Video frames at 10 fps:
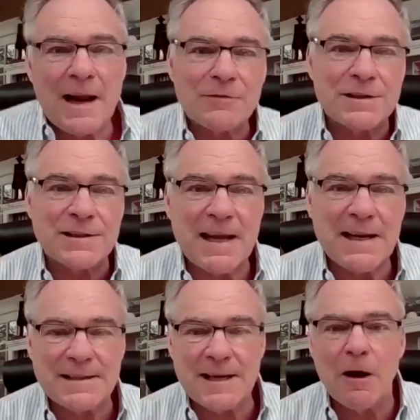out to
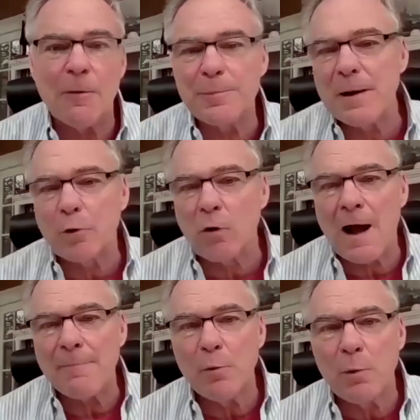states to help them
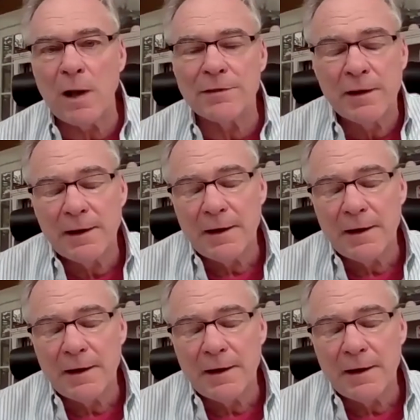grapple with